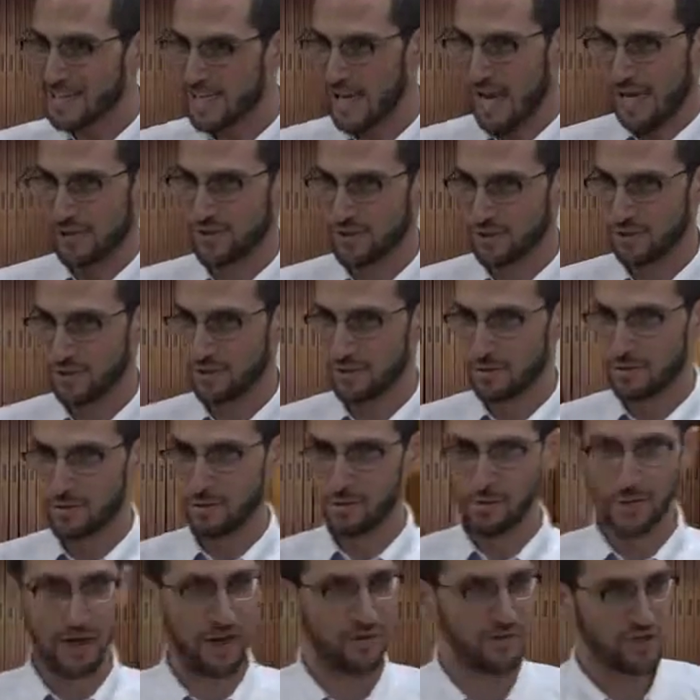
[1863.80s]
the answer.
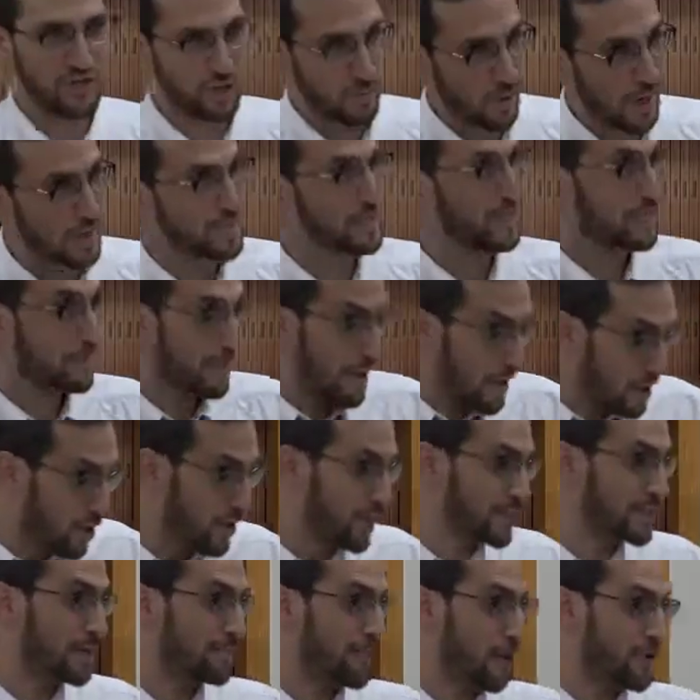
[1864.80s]
Whatever she wants. It's a
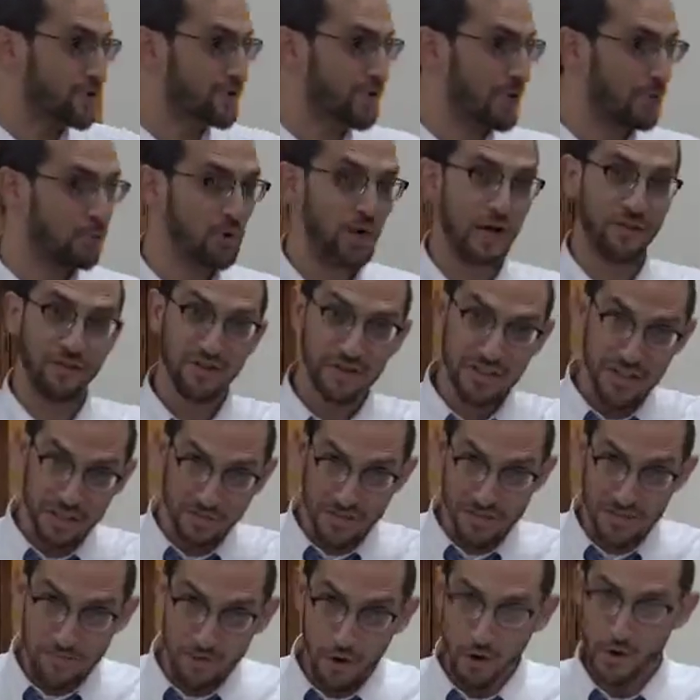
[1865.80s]
machlokas haposkim. We understand
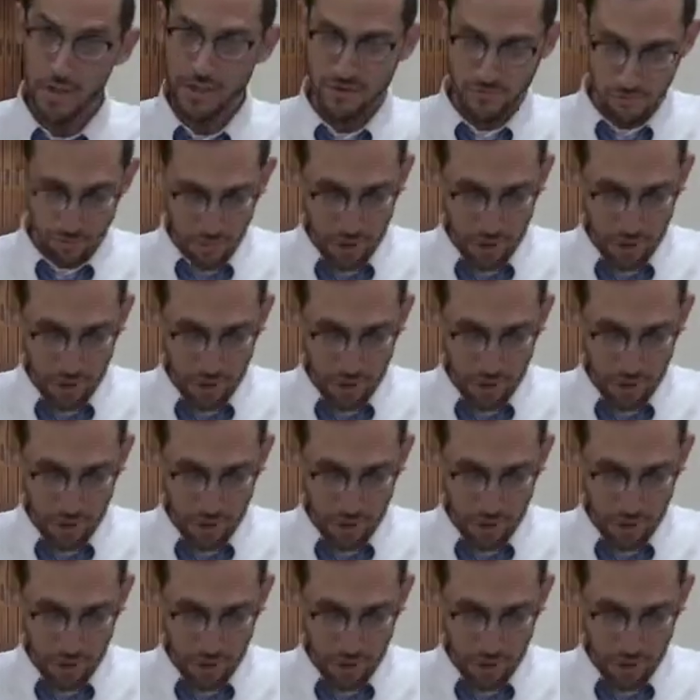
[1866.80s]
the svaras for